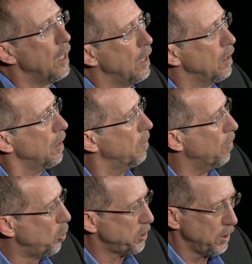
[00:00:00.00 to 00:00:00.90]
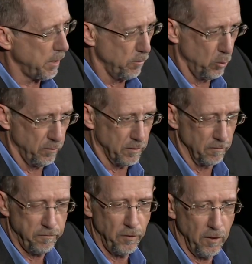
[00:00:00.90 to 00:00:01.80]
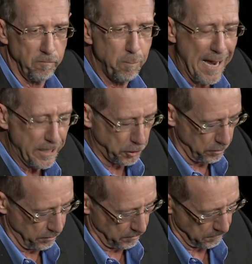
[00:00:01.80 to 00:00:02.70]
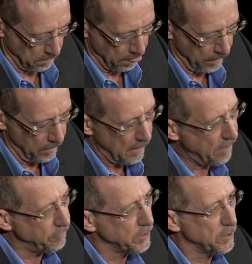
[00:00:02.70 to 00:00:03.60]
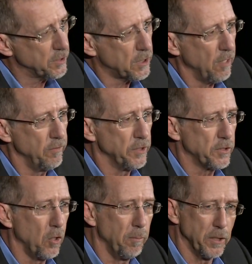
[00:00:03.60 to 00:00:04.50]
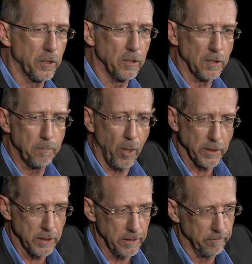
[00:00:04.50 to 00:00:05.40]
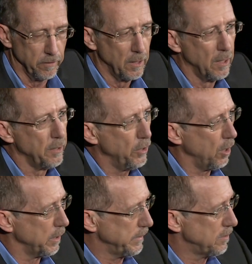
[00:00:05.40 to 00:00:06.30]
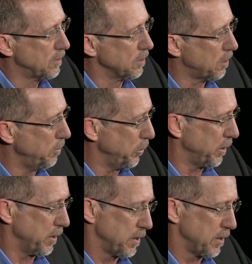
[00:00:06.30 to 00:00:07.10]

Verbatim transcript: uh, emotionally moved and full of passions, having discovered so much that's positive, not least the community